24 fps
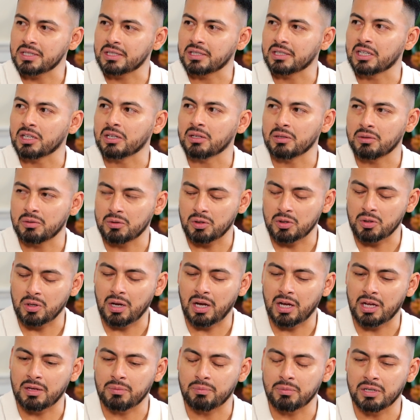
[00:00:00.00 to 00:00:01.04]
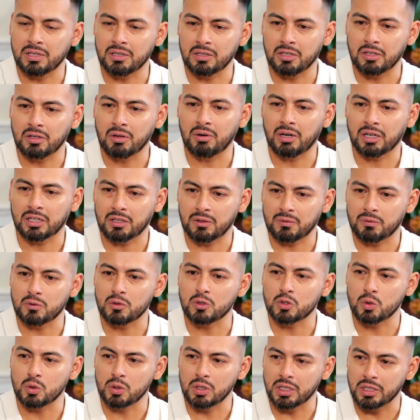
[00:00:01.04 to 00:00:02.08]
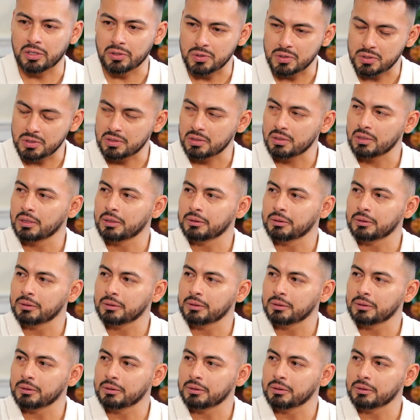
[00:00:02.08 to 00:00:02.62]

and then I've been the director for 2 years.